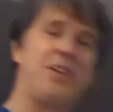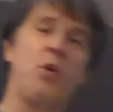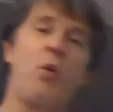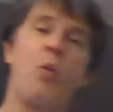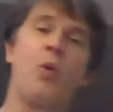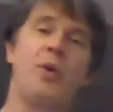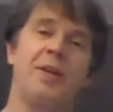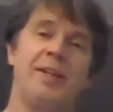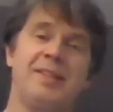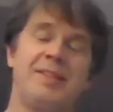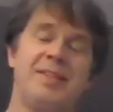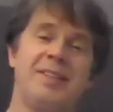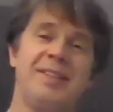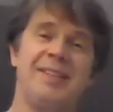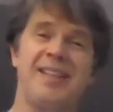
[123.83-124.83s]
they're
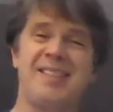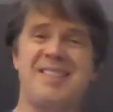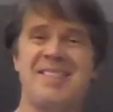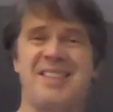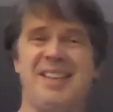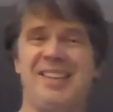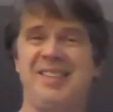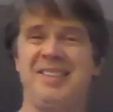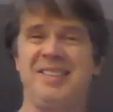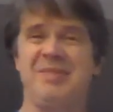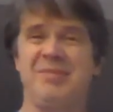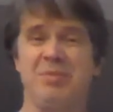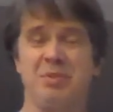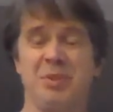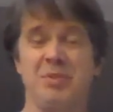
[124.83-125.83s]
oriented. That kind of
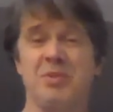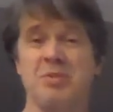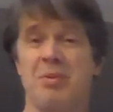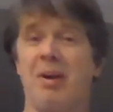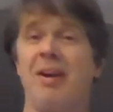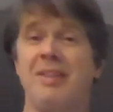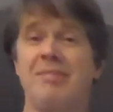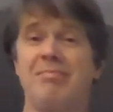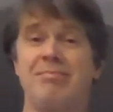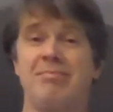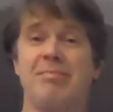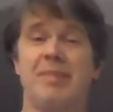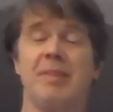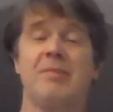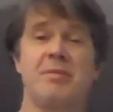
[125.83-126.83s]
looks right.
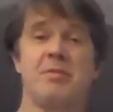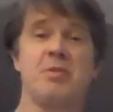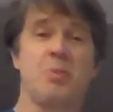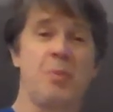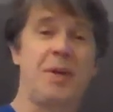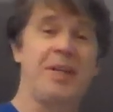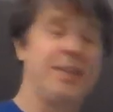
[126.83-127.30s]
It's the way